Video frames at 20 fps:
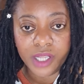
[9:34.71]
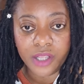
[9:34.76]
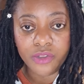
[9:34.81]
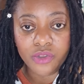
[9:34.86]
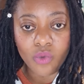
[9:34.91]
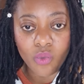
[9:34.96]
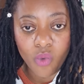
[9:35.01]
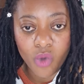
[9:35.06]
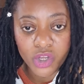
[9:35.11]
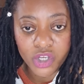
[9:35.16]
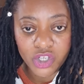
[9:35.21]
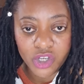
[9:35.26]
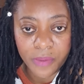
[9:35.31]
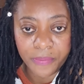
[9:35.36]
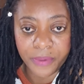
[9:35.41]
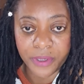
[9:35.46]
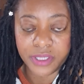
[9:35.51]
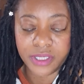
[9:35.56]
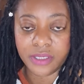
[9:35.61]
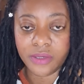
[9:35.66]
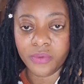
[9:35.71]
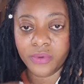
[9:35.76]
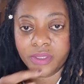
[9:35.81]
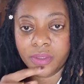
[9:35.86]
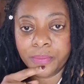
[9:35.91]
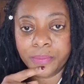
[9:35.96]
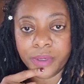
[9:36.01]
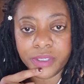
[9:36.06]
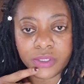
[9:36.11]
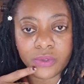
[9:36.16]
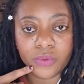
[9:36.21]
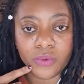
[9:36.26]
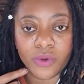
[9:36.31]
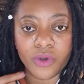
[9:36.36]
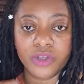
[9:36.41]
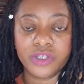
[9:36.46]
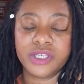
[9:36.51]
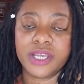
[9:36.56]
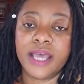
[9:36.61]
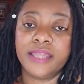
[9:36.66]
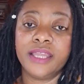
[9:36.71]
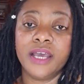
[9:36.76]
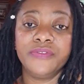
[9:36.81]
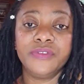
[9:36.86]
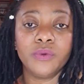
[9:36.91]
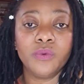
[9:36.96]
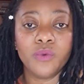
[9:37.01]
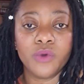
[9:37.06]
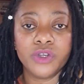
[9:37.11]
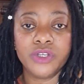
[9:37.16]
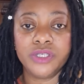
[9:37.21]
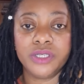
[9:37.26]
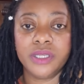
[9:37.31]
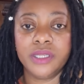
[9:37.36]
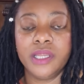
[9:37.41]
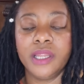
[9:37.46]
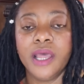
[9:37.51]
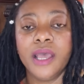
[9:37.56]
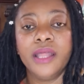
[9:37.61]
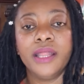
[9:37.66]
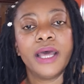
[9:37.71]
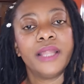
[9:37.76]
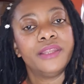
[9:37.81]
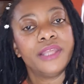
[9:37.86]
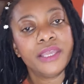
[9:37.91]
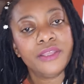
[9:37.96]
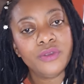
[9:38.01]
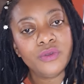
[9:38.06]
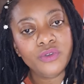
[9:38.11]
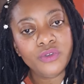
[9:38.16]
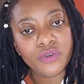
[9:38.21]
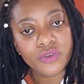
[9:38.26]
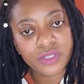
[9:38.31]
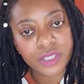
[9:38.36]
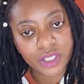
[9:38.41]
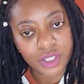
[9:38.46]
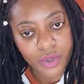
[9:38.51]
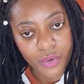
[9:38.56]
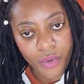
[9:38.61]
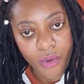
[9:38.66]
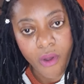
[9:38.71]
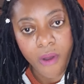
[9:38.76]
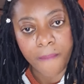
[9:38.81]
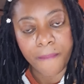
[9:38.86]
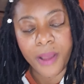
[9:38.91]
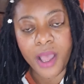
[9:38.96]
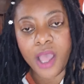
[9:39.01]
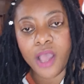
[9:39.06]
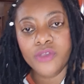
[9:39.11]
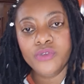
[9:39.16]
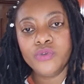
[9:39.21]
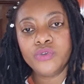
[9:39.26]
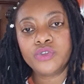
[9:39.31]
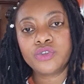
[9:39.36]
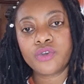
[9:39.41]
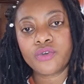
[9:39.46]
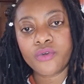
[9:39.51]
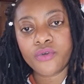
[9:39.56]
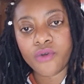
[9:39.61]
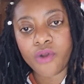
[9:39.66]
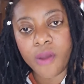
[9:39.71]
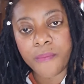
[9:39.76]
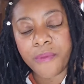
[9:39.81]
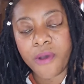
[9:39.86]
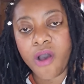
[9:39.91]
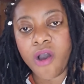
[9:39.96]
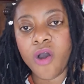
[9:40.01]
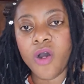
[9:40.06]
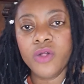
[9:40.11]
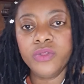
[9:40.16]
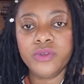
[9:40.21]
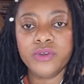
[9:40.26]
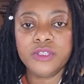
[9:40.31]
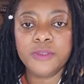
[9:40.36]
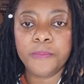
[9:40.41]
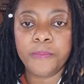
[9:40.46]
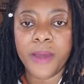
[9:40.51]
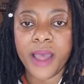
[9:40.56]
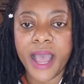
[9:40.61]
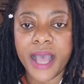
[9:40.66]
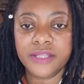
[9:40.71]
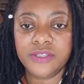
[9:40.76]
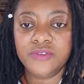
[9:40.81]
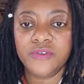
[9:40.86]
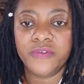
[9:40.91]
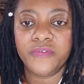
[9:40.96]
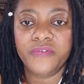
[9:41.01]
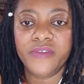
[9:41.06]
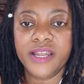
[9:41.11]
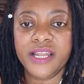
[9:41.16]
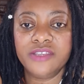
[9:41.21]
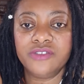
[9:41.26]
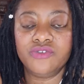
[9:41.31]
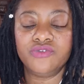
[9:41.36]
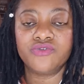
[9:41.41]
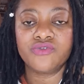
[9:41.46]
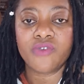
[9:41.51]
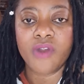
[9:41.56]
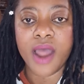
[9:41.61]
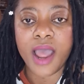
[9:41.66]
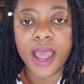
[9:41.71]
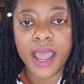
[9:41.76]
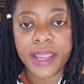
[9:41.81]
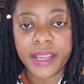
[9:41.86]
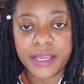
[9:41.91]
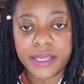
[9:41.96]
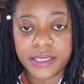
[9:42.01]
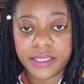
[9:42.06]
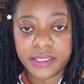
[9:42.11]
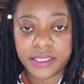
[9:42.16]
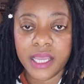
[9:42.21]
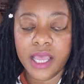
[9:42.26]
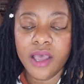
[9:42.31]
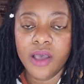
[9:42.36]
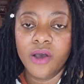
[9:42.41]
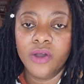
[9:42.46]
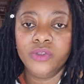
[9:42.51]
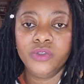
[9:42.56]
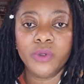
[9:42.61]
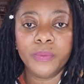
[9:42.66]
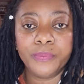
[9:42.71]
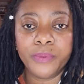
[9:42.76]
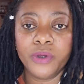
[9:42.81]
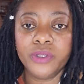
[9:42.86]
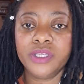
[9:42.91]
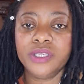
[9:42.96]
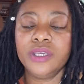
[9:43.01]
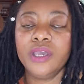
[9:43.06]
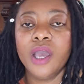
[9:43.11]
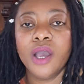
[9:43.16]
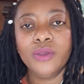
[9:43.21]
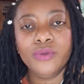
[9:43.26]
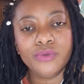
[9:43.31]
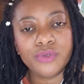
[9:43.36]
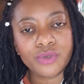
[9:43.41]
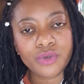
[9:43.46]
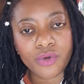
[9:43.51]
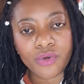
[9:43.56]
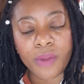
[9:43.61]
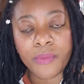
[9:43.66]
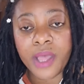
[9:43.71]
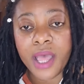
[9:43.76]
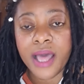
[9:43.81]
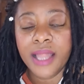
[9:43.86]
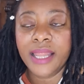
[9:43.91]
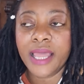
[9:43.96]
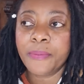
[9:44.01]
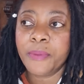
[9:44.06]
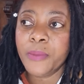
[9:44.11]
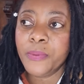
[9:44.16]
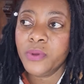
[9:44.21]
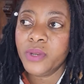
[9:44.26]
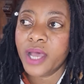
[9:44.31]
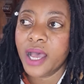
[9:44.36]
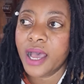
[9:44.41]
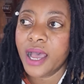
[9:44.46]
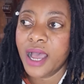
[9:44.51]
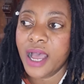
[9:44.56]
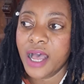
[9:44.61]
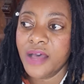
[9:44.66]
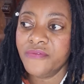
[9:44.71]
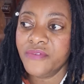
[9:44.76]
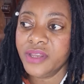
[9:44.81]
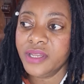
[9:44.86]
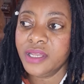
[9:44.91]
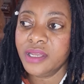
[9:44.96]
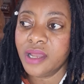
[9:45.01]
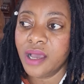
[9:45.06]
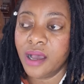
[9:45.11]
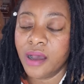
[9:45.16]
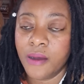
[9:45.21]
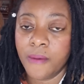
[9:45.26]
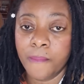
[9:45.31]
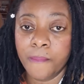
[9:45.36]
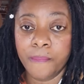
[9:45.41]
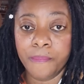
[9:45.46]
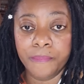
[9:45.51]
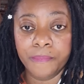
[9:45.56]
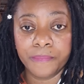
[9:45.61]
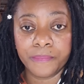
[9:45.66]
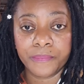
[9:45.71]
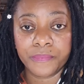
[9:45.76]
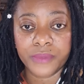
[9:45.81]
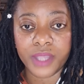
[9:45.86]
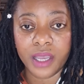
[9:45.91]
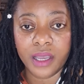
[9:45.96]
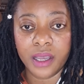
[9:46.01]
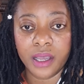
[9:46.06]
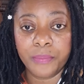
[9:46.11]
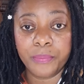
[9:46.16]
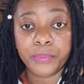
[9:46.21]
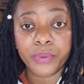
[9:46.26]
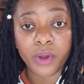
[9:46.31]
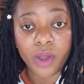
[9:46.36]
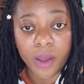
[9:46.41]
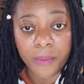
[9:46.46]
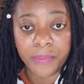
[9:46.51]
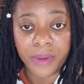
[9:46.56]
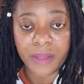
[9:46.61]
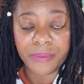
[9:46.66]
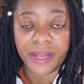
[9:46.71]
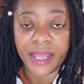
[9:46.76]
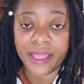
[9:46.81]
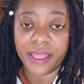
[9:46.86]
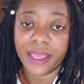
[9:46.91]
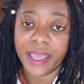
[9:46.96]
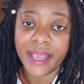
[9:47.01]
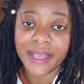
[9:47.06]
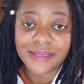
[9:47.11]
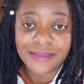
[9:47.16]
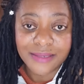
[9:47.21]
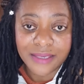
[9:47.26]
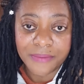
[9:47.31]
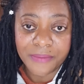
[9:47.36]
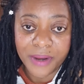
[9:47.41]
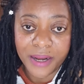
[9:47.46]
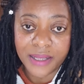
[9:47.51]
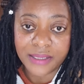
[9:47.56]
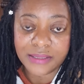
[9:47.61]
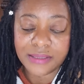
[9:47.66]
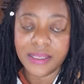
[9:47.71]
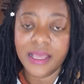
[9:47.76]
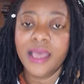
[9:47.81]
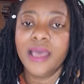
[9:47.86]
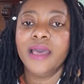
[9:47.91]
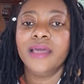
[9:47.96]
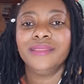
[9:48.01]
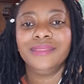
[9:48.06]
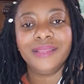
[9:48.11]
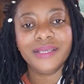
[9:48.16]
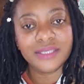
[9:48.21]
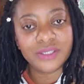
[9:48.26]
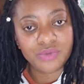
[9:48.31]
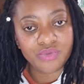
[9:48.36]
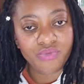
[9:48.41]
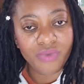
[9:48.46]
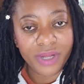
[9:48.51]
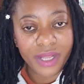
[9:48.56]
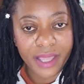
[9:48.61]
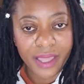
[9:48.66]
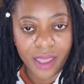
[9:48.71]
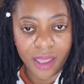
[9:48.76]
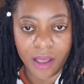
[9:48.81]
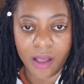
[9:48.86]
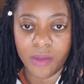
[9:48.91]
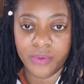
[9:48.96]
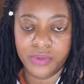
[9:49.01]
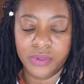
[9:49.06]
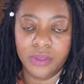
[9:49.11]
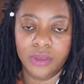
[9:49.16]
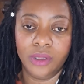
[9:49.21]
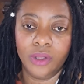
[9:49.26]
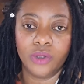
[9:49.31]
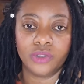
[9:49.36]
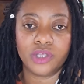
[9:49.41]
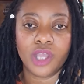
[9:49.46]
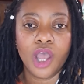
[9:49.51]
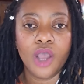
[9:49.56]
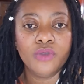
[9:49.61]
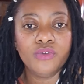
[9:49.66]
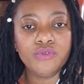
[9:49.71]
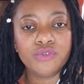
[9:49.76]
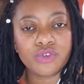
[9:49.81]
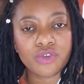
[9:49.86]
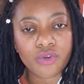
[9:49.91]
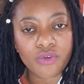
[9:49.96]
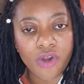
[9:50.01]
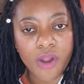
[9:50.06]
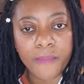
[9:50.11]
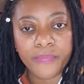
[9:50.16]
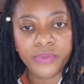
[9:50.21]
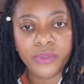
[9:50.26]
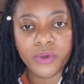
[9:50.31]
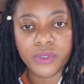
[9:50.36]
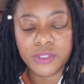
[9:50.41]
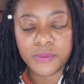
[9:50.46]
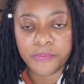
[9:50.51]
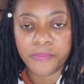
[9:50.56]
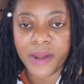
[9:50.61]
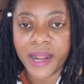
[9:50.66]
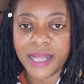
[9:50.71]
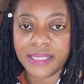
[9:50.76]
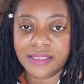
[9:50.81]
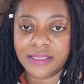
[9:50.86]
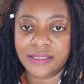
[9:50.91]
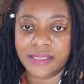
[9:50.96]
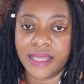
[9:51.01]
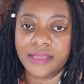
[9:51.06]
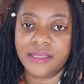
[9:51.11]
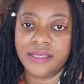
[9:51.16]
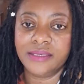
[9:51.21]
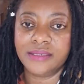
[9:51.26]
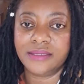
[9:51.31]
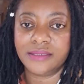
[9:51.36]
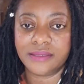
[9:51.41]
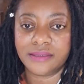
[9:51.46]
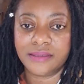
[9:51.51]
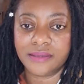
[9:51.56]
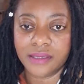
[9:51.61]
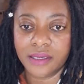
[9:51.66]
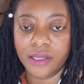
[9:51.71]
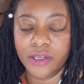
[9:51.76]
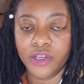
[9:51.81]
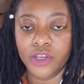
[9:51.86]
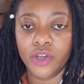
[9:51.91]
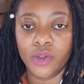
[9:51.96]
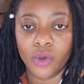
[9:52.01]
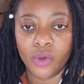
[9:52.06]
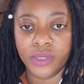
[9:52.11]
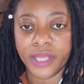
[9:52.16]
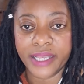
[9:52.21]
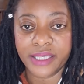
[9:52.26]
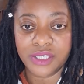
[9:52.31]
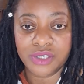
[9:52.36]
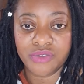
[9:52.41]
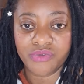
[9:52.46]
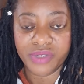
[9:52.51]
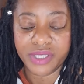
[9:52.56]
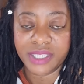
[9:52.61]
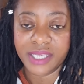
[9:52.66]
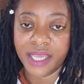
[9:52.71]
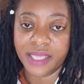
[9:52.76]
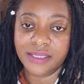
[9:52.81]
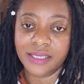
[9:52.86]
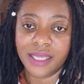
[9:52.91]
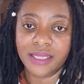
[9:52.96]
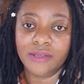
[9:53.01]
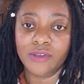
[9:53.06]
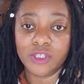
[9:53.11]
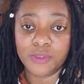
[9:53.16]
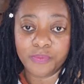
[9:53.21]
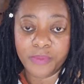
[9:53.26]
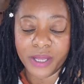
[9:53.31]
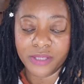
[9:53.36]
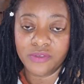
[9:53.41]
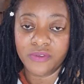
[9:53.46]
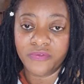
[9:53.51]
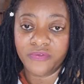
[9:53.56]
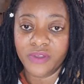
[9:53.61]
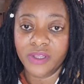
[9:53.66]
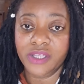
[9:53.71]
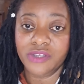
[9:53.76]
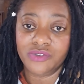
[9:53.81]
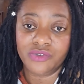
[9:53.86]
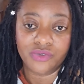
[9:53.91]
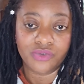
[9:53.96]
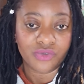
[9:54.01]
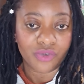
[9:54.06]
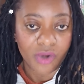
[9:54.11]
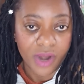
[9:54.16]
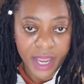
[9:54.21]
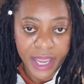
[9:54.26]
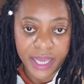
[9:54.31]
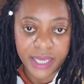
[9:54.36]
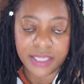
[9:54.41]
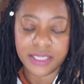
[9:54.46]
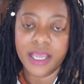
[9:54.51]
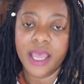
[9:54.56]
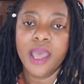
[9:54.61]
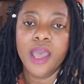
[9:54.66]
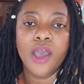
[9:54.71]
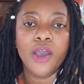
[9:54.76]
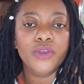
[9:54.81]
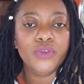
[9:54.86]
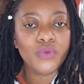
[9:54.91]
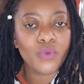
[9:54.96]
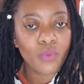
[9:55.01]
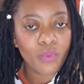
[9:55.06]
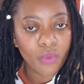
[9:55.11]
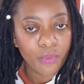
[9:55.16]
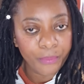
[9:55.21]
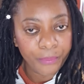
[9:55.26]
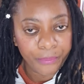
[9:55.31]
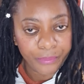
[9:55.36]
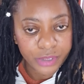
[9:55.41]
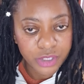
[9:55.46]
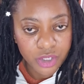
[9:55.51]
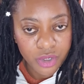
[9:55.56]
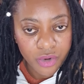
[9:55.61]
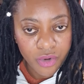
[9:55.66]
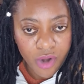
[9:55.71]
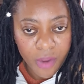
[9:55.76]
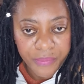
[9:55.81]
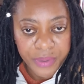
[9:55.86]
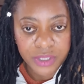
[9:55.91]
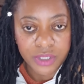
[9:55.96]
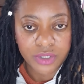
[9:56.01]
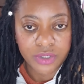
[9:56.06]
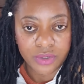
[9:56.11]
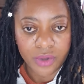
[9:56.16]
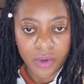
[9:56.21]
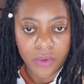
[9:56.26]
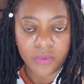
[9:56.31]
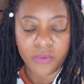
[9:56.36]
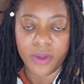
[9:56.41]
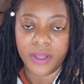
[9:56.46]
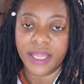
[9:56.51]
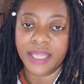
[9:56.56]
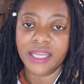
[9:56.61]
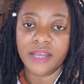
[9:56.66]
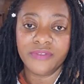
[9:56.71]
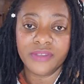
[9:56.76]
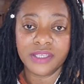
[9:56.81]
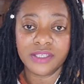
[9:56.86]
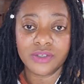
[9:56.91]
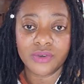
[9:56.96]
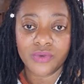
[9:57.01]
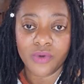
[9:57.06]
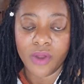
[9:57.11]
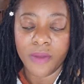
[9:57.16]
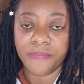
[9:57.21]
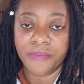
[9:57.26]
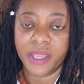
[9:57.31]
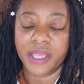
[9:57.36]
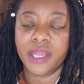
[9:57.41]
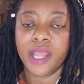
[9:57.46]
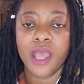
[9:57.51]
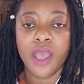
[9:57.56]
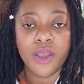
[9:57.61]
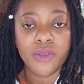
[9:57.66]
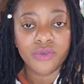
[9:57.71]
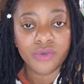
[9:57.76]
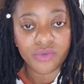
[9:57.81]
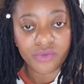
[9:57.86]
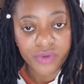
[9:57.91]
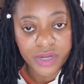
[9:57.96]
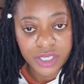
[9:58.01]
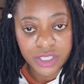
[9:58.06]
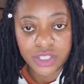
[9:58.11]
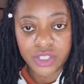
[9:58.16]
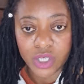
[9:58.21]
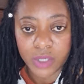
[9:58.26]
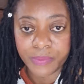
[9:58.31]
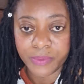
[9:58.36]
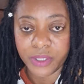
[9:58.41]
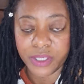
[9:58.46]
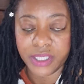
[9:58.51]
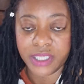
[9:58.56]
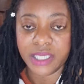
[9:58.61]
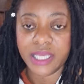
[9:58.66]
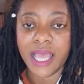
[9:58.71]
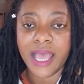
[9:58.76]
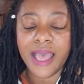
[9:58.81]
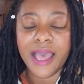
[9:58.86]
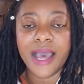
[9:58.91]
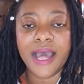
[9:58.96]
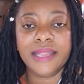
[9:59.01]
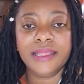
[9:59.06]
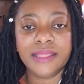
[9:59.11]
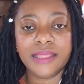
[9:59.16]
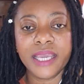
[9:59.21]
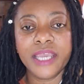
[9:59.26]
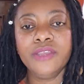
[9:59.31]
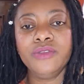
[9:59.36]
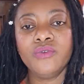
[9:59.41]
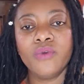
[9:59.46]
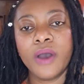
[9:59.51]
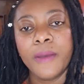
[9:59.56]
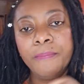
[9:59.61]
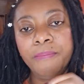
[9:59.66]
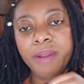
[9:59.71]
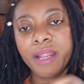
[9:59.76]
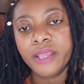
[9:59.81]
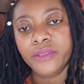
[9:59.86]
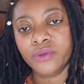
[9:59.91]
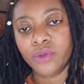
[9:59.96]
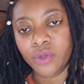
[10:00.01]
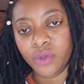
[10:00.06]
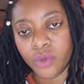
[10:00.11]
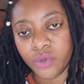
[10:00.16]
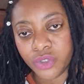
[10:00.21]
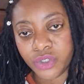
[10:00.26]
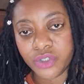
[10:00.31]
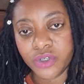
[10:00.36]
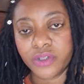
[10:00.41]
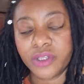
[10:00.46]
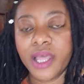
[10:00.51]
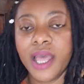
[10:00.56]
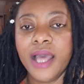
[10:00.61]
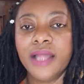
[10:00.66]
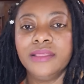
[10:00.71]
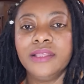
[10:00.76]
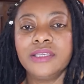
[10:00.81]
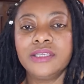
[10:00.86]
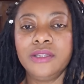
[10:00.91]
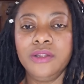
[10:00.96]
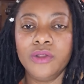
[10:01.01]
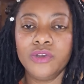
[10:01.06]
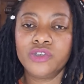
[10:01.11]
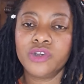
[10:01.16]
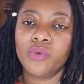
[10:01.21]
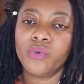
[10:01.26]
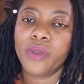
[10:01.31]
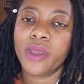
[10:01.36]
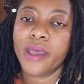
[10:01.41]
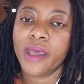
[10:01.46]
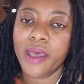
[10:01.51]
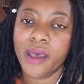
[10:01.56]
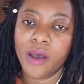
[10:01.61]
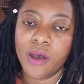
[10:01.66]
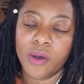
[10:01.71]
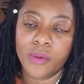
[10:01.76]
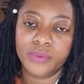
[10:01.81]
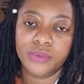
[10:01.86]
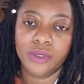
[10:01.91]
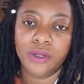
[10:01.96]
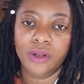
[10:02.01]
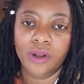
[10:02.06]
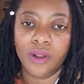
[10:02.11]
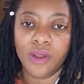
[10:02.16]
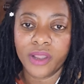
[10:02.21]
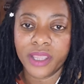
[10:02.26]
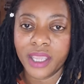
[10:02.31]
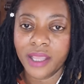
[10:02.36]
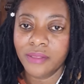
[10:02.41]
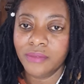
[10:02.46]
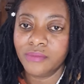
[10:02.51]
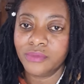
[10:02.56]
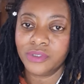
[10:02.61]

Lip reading: you wash your body with a body wash, and after washing, and then you use the scrub. You scrub all those parts you feel is dried on your body. You scrub, like people that are having a problem like eczemas, this really helps a lot. You scrub those parts that is, you know, that is irritated, those parts you feel is dried, you scrub it so well, and after scrubbing, you rinse your body, and then you apply your lotion. This lotion will help to lock in